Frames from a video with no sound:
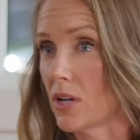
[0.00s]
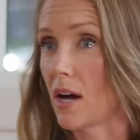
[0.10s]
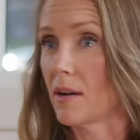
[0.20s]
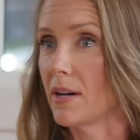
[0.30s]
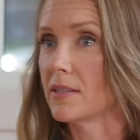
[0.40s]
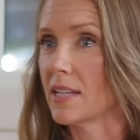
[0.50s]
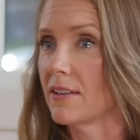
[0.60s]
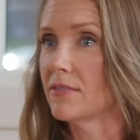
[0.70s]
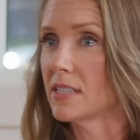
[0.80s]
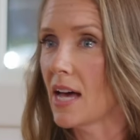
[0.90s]
talk about
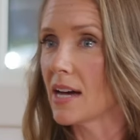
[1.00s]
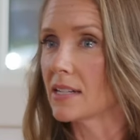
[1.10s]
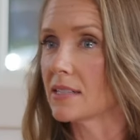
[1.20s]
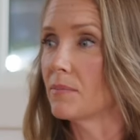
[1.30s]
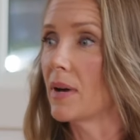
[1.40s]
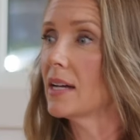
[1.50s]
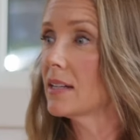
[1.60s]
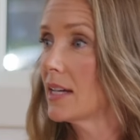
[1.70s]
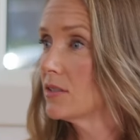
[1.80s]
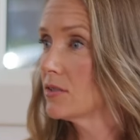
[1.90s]
safe sex. And my
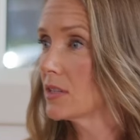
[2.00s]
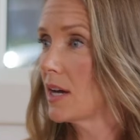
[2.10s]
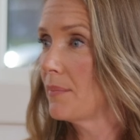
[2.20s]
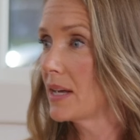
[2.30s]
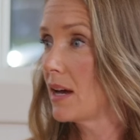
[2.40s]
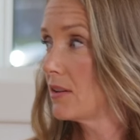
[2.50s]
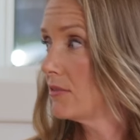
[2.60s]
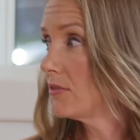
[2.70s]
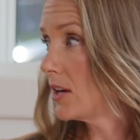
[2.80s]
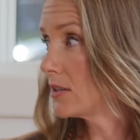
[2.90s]
clients are coming out
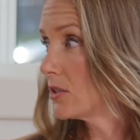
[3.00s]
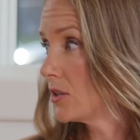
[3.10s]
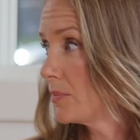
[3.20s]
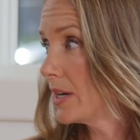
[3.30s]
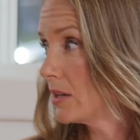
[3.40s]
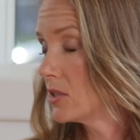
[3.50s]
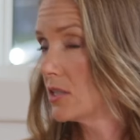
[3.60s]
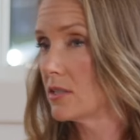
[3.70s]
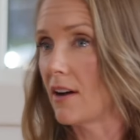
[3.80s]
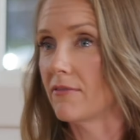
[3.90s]
of long term
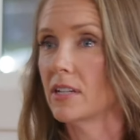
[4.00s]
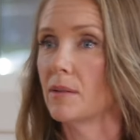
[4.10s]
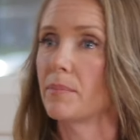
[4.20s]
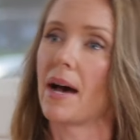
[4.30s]
marriages often and